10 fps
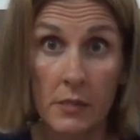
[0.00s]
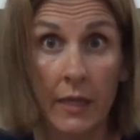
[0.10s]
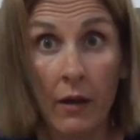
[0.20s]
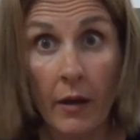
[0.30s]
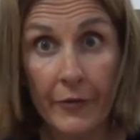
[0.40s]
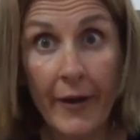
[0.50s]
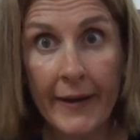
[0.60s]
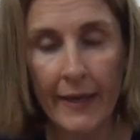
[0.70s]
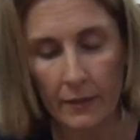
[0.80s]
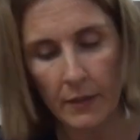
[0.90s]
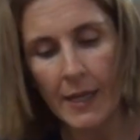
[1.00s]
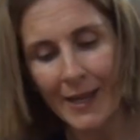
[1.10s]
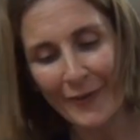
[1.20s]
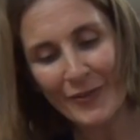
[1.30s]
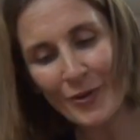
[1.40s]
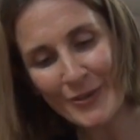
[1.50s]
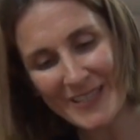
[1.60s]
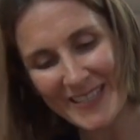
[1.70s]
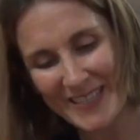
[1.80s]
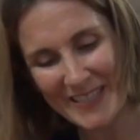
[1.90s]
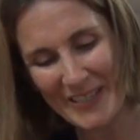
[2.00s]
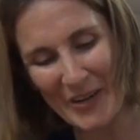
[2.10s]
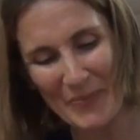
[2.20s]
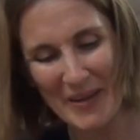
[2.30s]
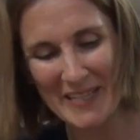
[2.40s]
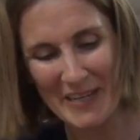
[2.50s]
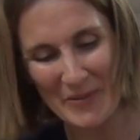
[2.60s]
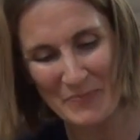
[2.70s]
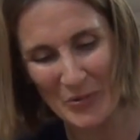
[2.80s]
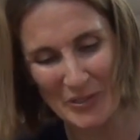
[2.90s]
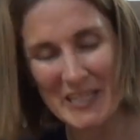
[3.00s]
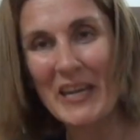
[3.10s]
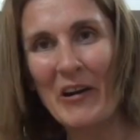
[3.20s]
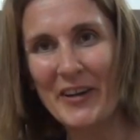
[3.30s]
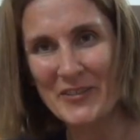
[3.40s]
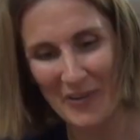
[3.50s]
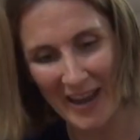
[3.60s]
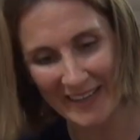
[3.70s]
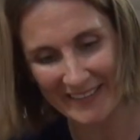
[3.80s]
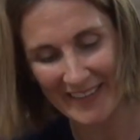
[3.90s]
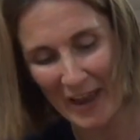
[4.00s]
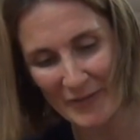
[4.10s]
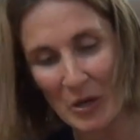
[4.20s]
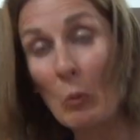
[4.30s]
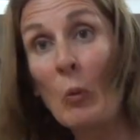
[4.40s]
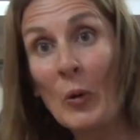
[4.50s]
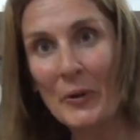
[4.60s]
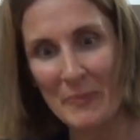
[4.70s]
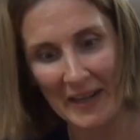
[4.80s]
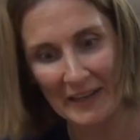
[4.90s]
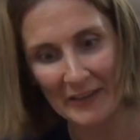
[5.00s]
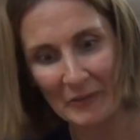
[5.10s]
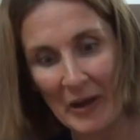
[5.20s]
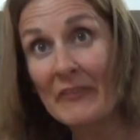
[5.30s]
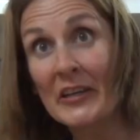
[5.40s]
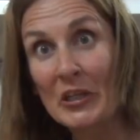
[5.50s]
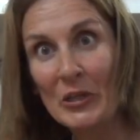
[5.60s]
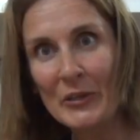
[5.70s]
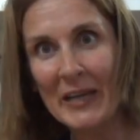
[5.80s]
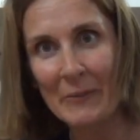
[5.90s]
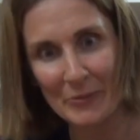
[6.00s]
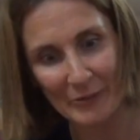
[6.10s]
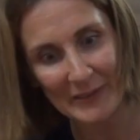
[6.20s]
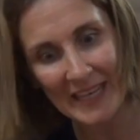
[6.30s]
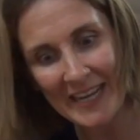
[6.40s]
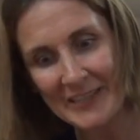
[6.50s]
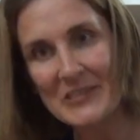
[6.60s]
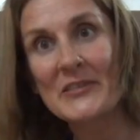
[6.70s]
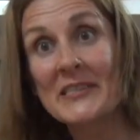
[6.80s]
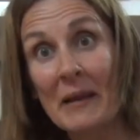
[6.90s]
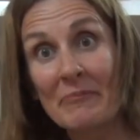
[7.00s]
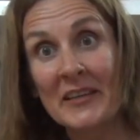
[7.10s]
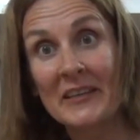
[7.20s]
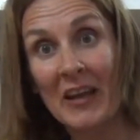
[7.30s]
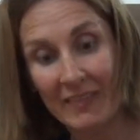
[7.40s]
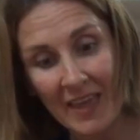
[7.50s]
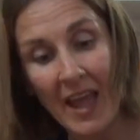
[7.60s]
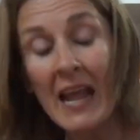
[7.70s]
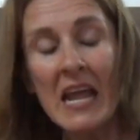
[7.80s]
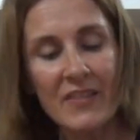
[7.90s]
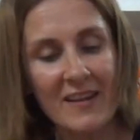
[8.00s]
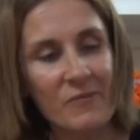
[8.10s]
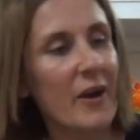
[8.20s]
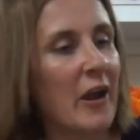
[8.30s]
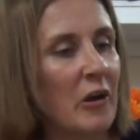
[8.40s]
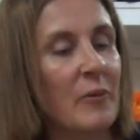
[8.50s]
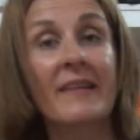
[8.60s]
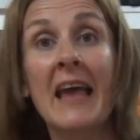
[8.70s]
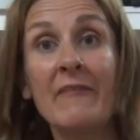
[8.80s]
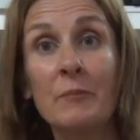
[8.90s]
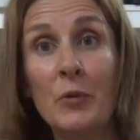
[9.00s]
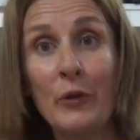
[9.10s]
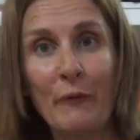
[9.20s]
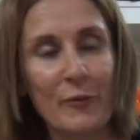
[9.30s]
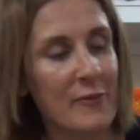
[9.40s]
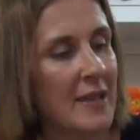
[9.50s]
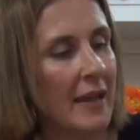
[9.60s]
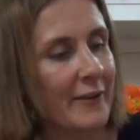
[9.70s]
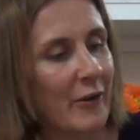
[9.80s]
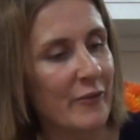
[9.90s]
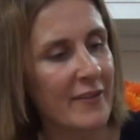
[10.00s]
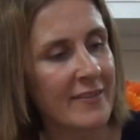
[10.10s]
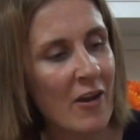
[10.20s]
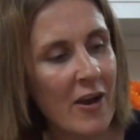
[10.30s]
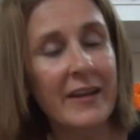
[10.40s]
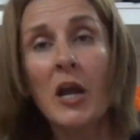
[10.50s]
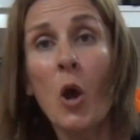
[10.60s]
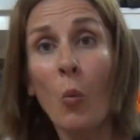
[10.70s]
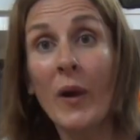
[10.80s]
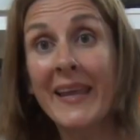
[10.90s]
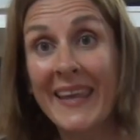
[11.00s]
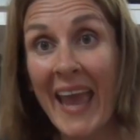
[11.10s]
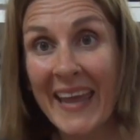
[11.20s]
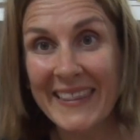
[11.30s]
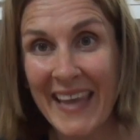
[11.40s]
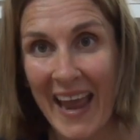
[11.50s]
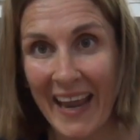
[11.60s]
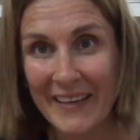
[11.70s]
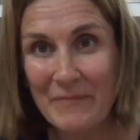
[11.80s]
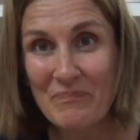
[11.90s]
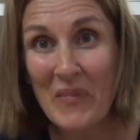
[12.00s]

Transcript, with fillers: dehydrating. Of course, it's going to be de more dehydrating than having a watermelon or having cucumber or lettuce or something like that. That's why I always have a beautiful salad on the side. We get that.